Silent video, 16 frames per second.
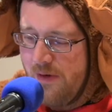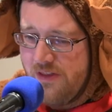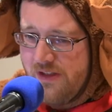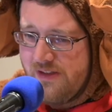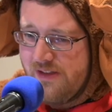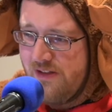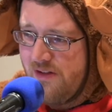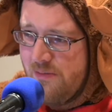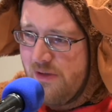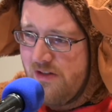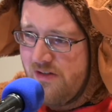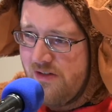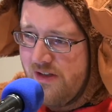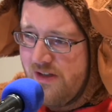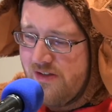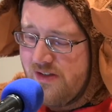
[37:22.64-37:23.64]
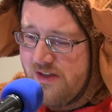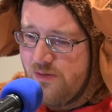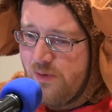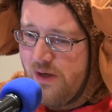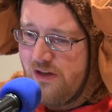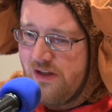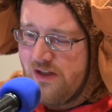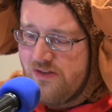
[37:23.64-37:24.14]
think Dylan mentioned this, as
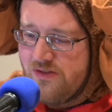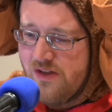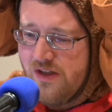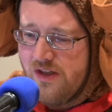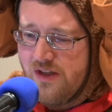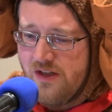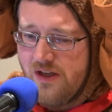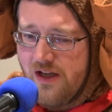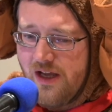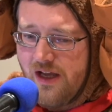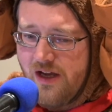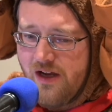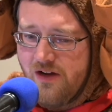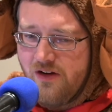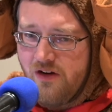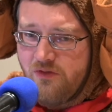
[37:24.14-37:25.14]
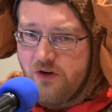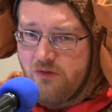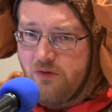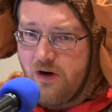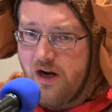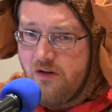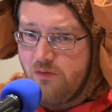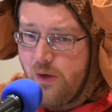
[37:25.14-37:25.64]
well as our friend
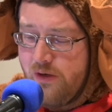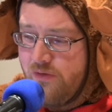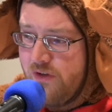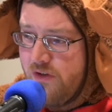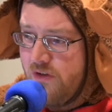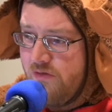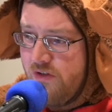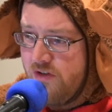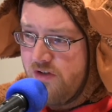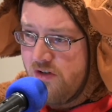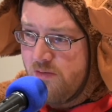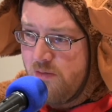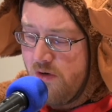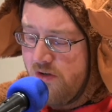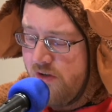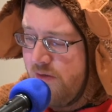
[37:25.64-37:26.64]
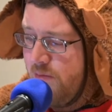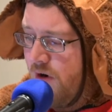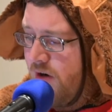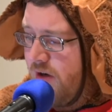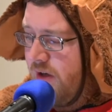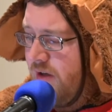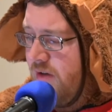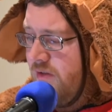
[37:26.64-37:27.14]
Ryan Wakefield over at Church
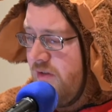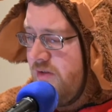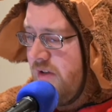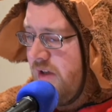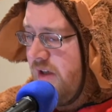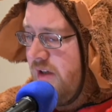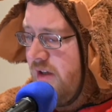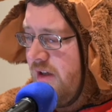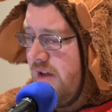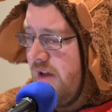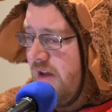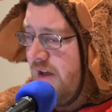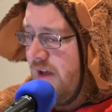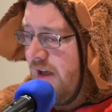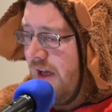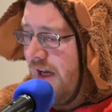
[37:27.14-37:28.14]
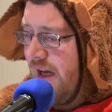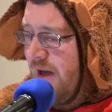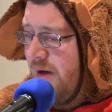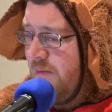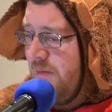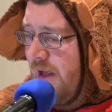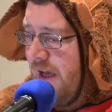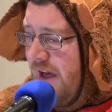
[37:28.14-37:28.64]
Marketing University
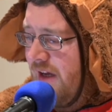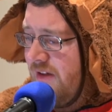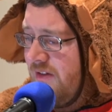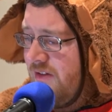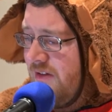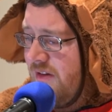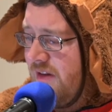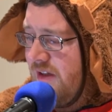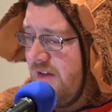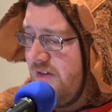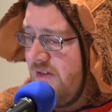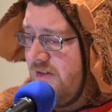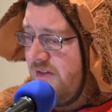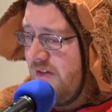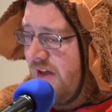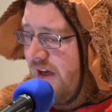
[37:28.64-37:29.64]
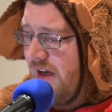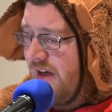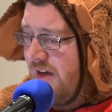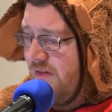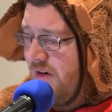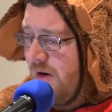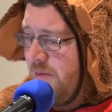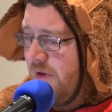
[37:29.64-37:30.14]
has this
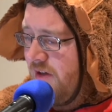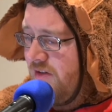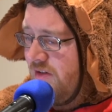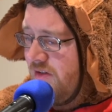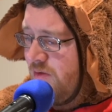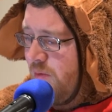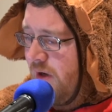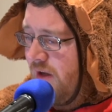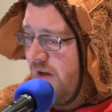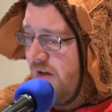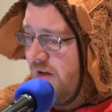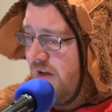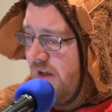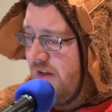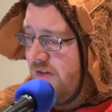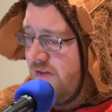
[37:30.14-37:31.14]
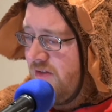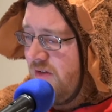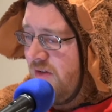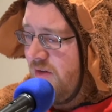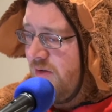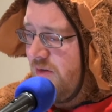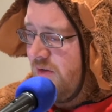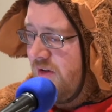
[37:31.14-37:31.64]
recommendation as well, is
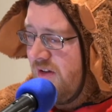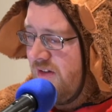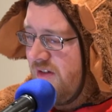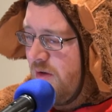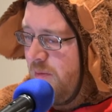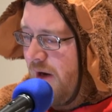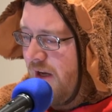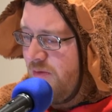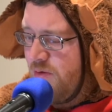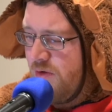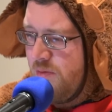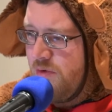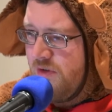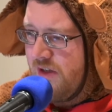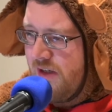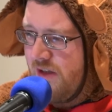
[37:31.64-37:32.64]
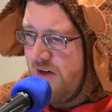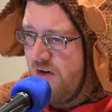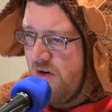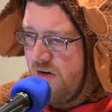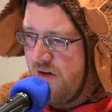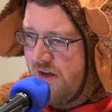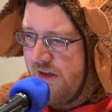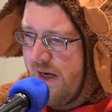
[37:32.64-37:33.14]
to consider password protecting
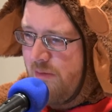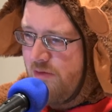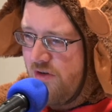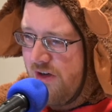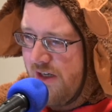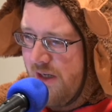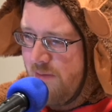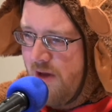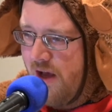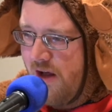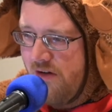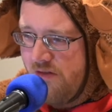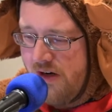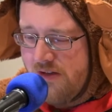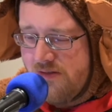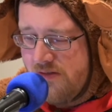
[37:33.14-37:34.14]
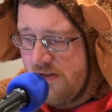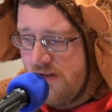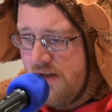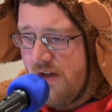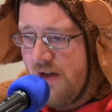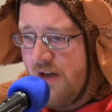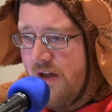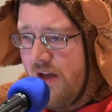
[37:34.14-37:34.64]
or capturing an email address
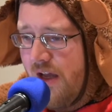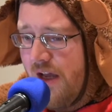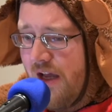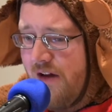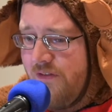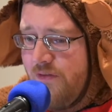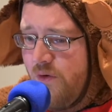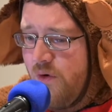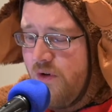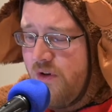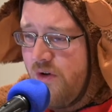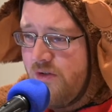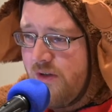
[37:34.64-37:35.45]
for those